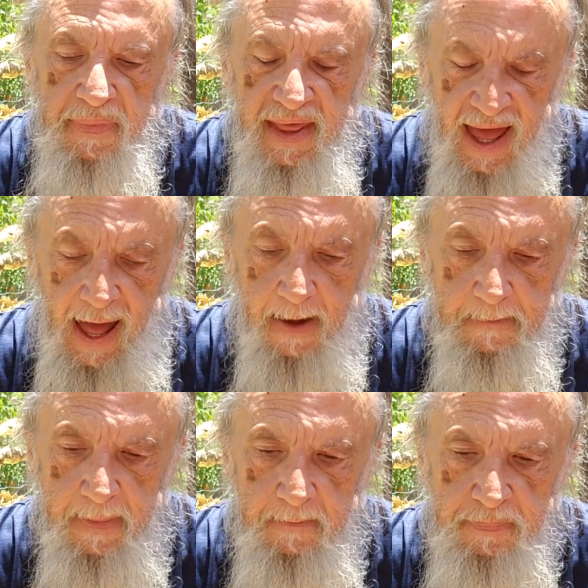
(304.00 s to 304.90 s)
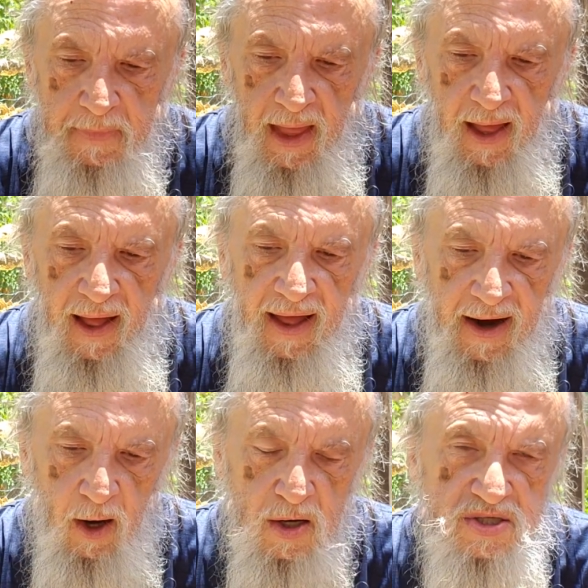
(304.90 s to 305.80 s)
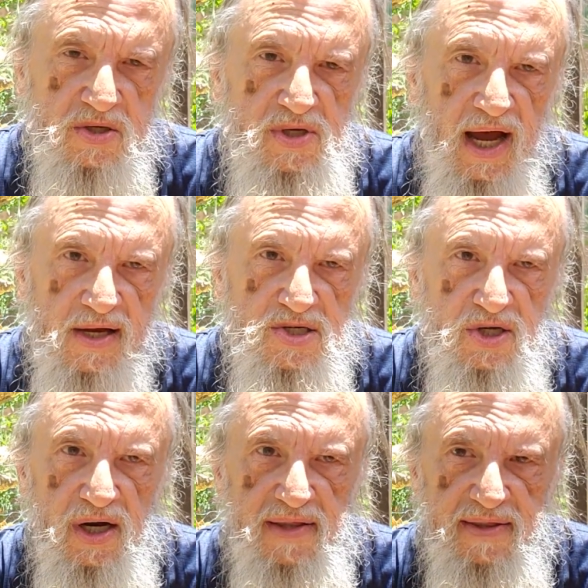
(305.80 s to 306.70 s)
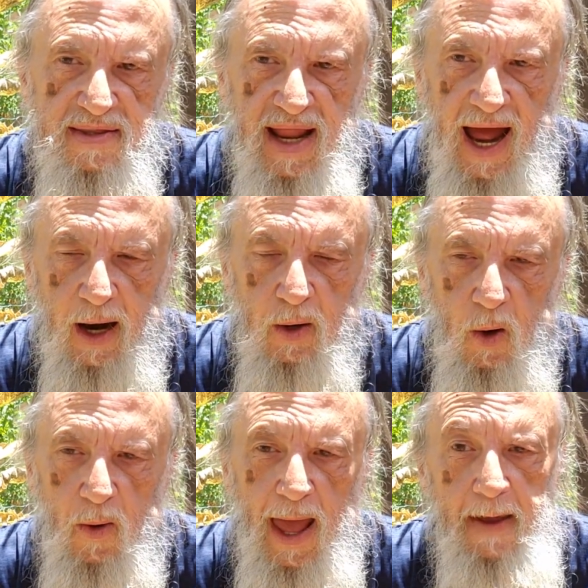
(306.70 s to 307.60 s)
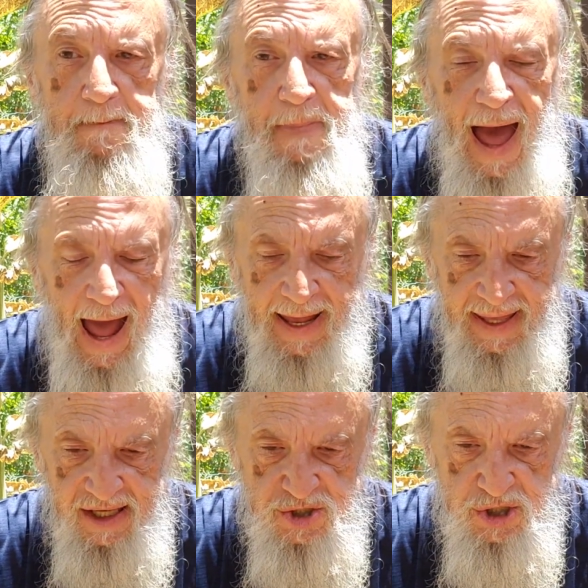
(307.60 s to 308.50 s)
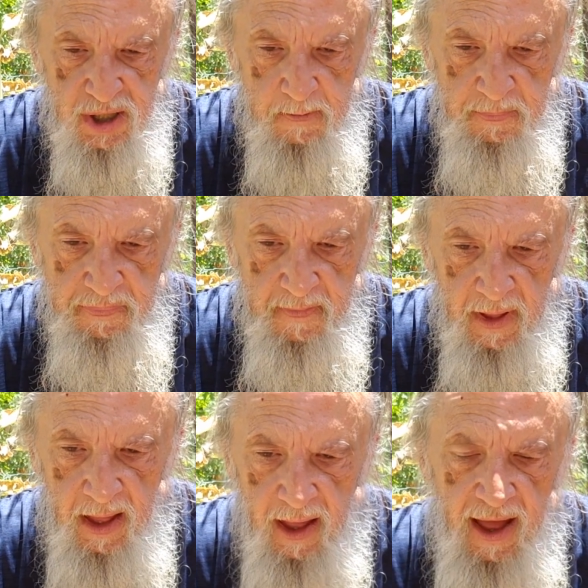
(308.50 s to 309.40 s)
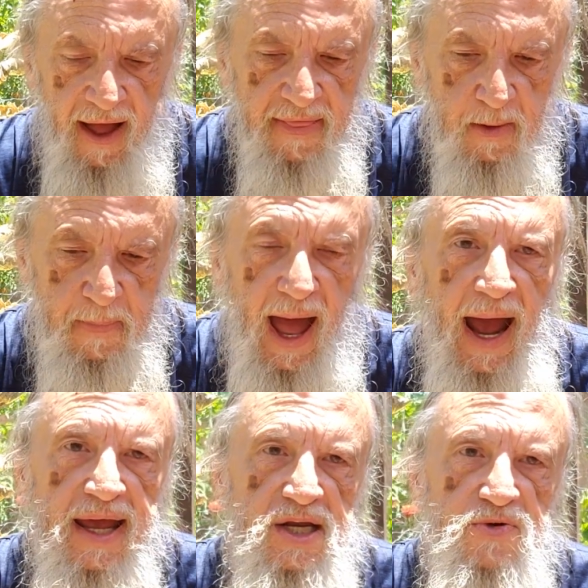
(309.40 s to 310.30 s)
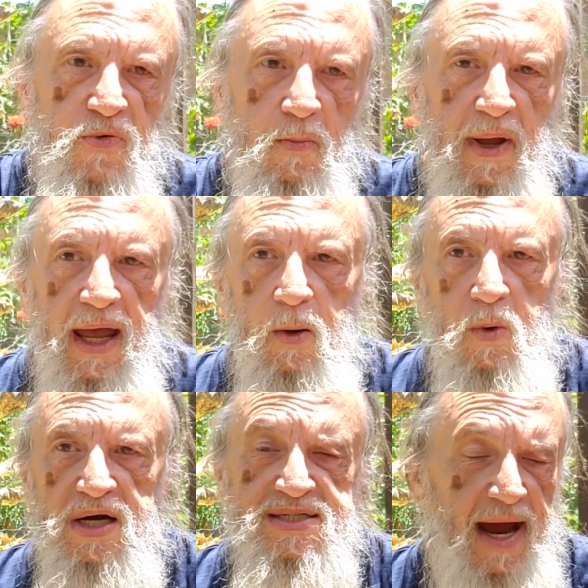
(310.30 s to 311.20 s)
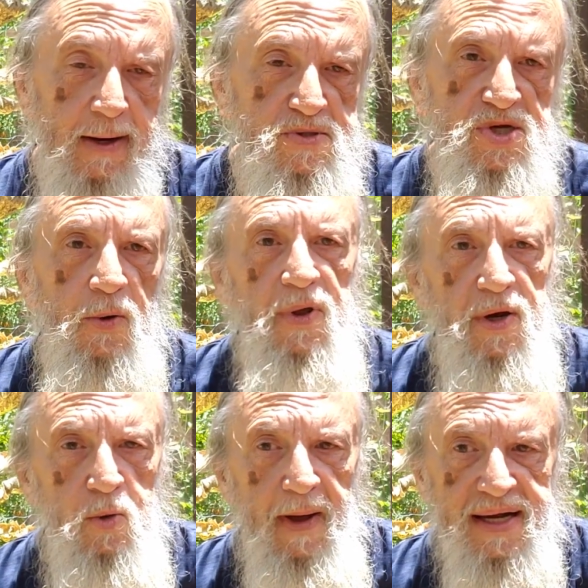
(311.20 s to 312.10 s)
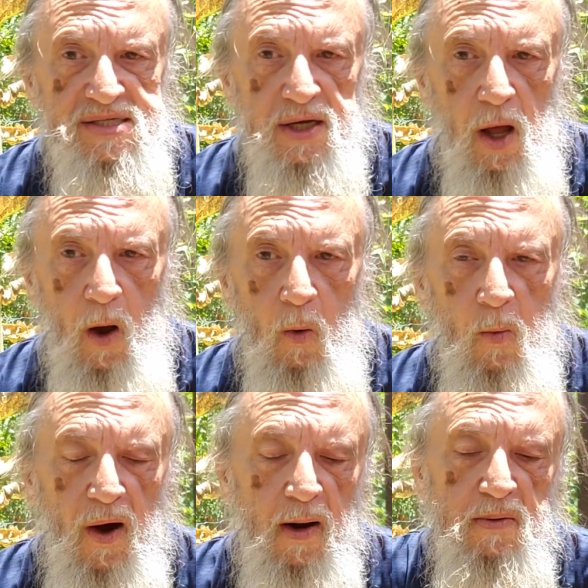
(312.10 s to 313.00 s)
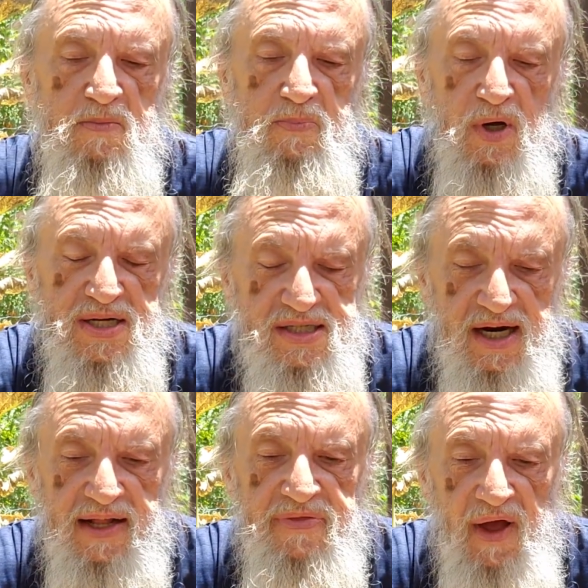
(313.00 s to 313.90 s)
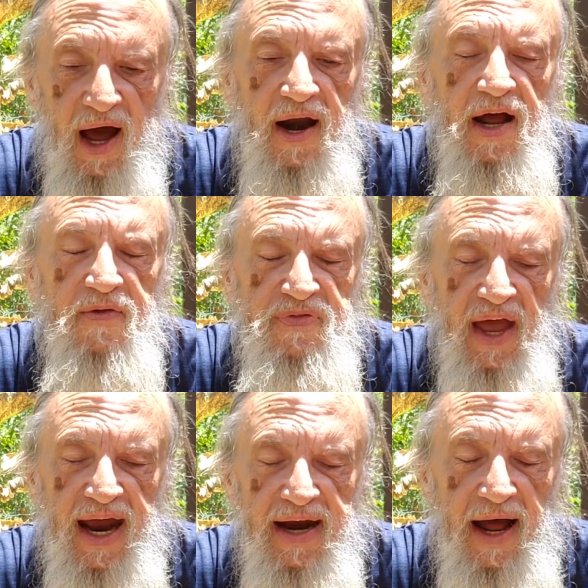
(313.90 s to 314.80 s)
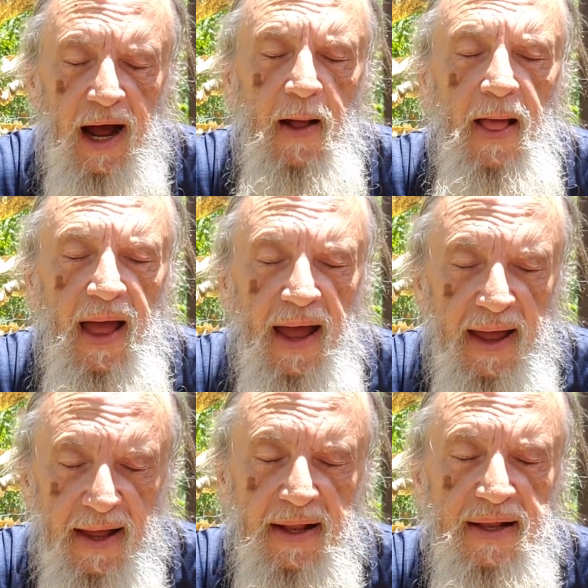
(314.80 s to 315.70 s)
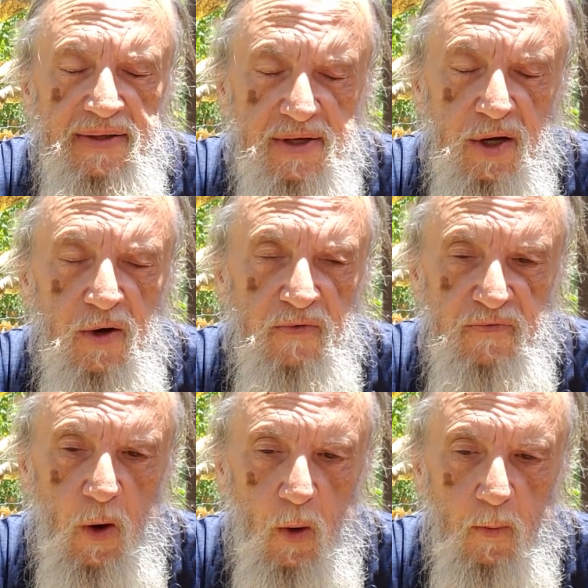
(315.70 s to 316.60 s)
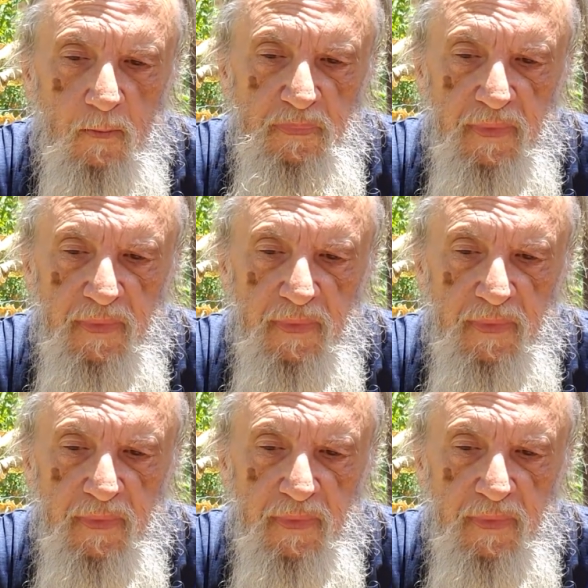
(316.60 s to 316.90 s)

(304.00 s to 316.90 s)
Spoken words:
the app, it also tells you to download a package. And the package for me was Arizona and New Mexico, where it brings in a ton of data into your phone.